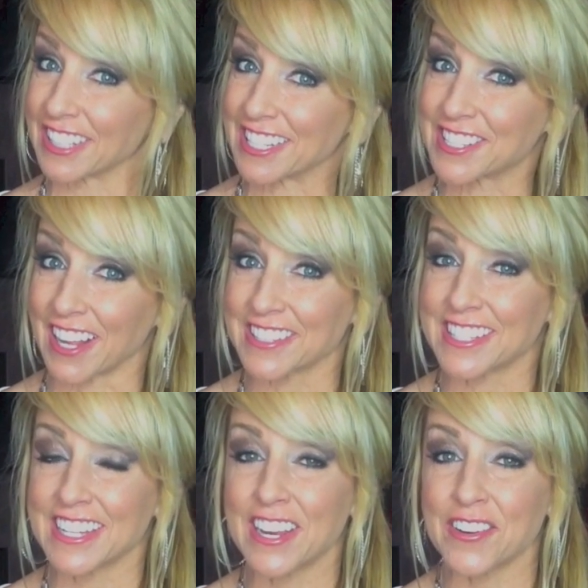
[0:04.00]
Chalene
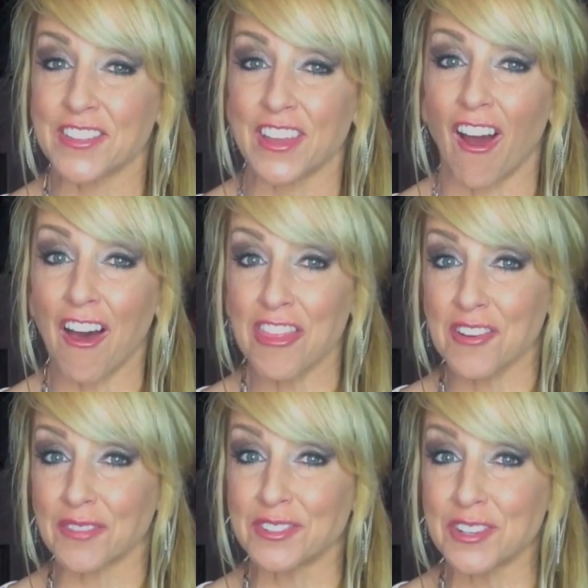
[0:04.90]
Johnson here, the author
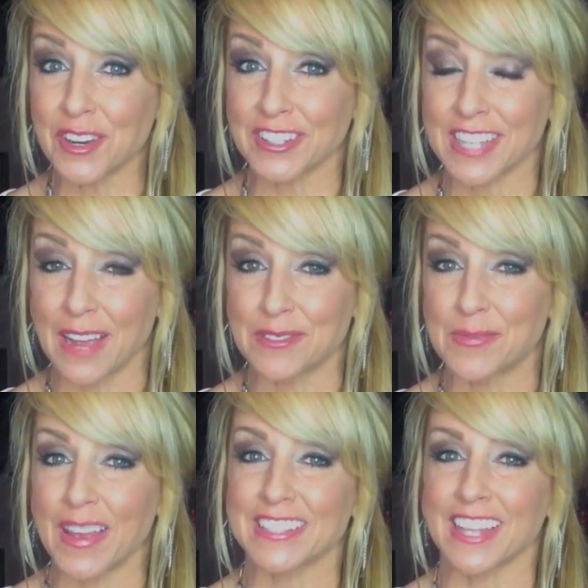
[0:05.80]
of New York Times
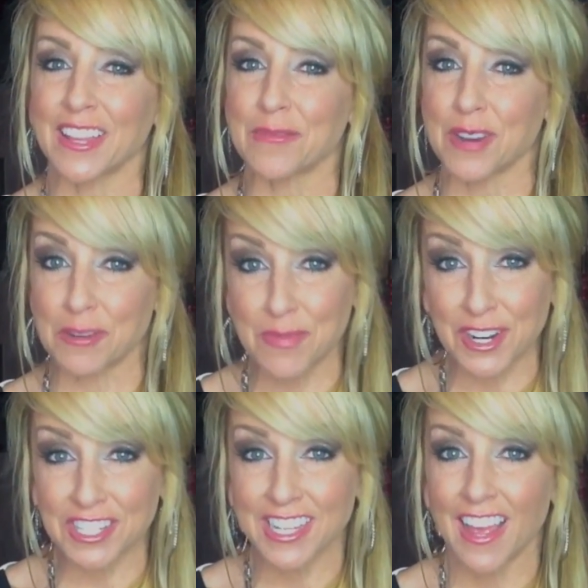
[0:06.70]
best-selling book
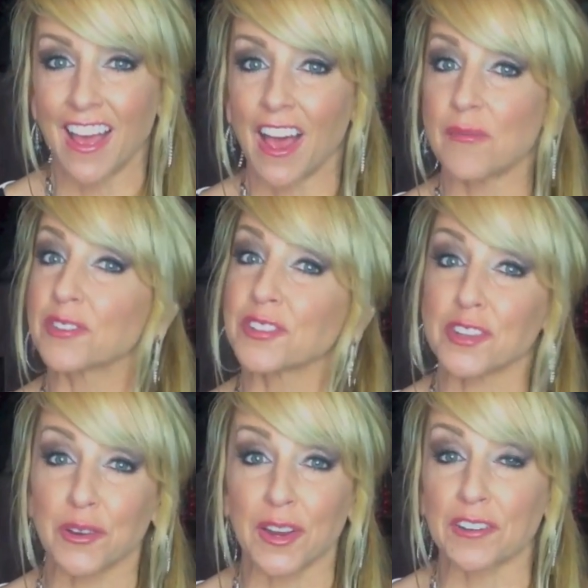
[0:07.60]
Push. I'm also the
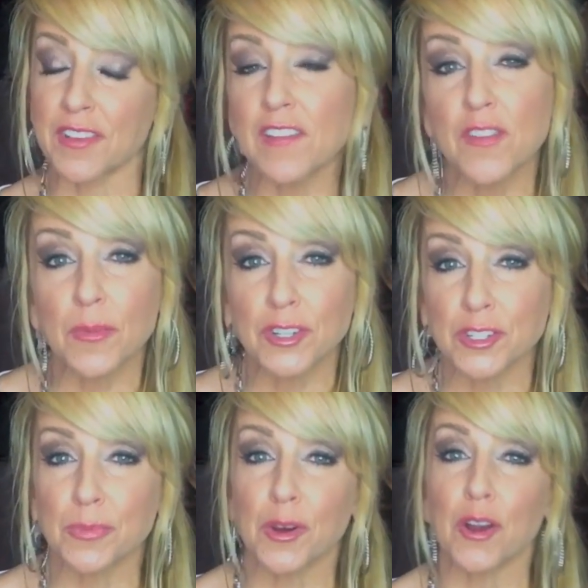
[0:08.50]
creator of
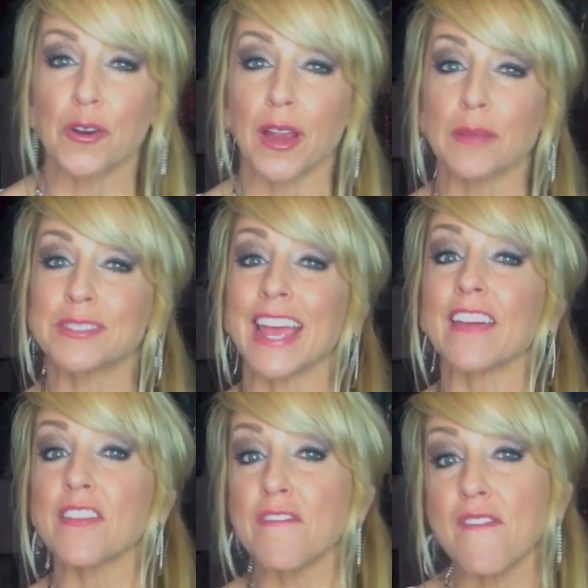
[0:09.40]
infomercial programs
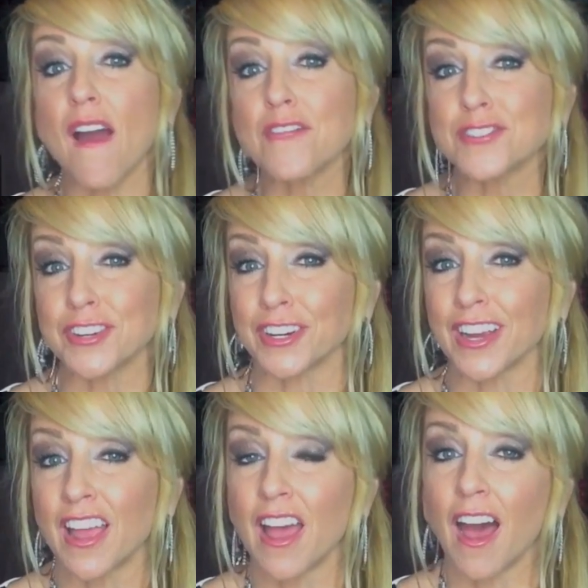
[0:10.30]
and the
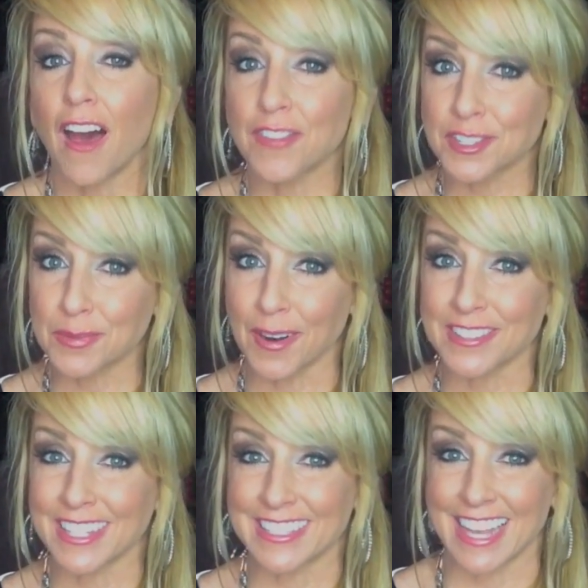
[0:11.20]
founder of the Smart
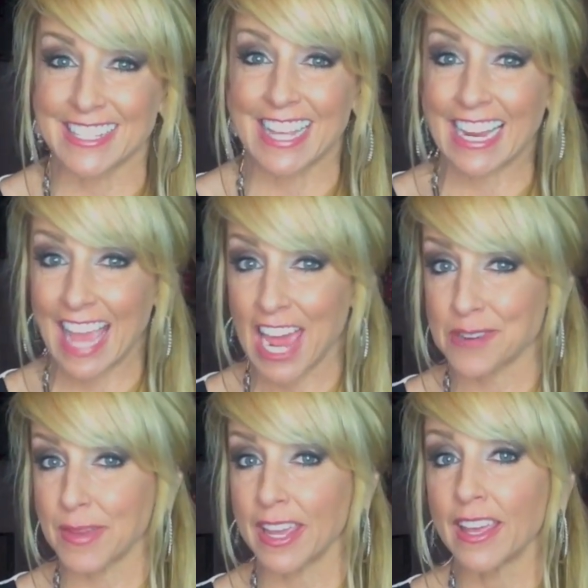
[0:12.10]
Success
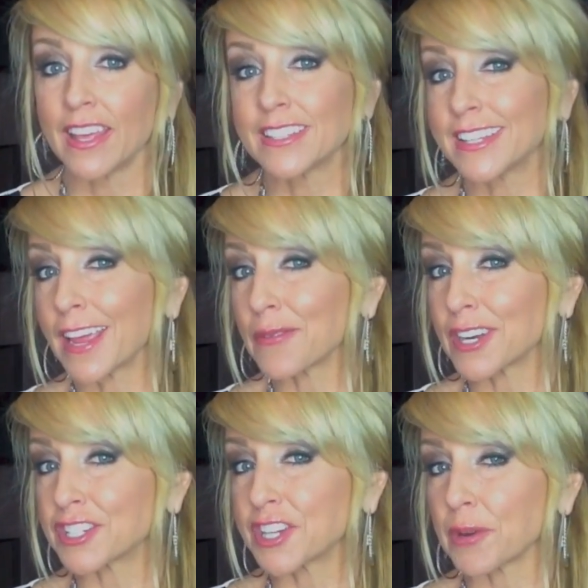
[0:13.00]
Academy. Today I
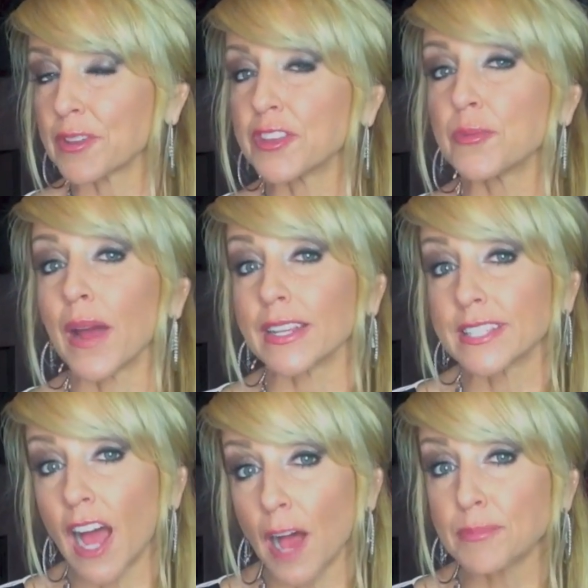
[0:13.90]
want to share with you my
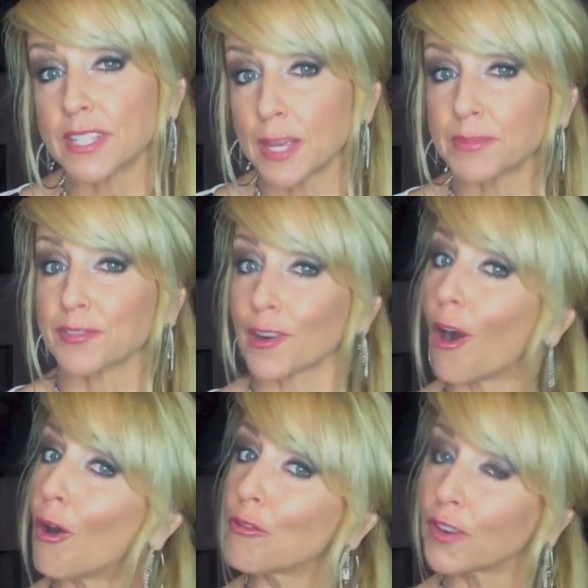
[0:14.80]
top tips for
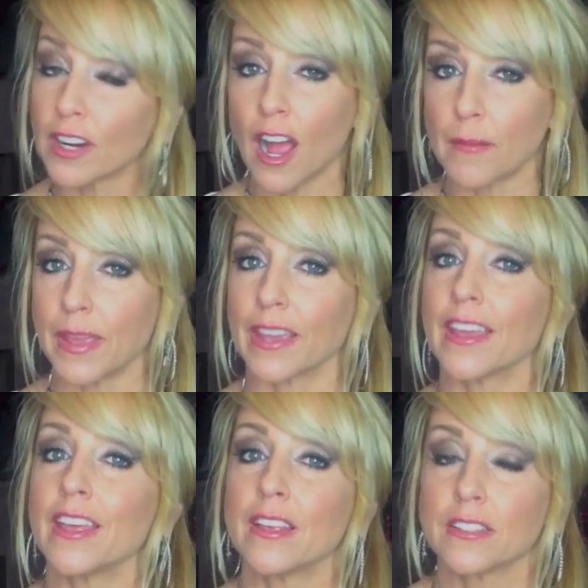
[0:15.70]
overcoming
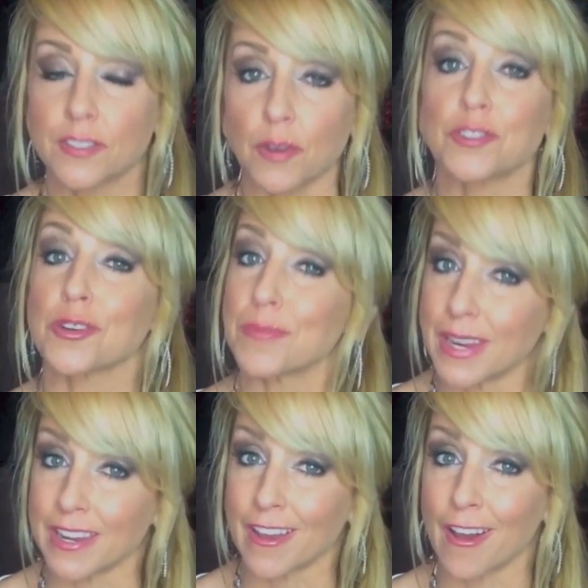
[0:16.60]
social
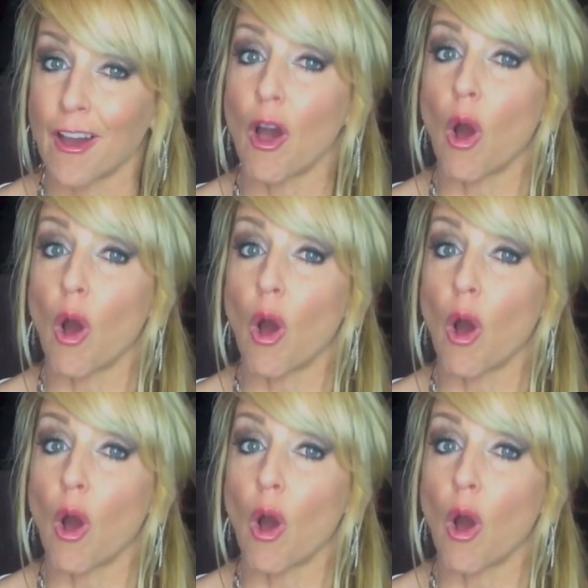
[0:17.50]
media